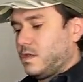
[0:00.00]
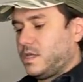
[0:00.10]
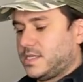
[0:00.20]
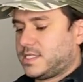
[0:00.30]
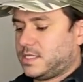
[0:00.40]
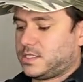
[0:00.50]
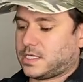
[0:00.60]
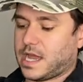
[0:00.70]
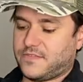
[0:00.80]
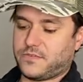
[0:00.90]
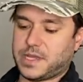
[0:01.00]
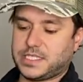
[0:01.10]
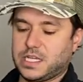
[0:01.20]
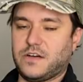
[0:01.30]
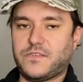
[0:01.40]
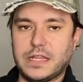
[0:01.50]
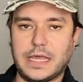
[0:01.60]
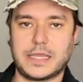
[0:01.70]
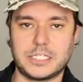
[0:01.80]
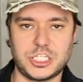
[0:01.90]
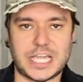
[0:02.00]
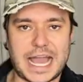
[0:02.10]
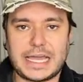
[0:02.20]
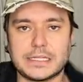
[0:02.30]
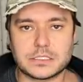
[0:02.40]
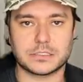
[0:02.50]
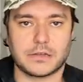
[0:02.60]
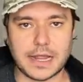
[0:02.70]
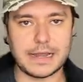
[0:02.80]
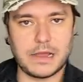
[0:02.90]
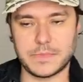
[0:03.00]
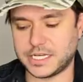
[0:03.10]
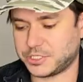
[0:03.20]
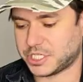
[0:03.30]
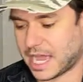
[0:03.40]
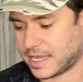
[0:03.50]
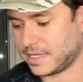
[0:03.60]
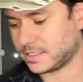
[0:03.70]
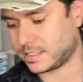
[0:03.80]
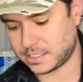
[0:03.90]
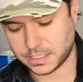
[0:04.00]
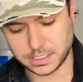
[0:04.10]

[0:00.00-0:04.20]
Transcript: This is kind of for myself. I like shackets right now. I'm into shackets.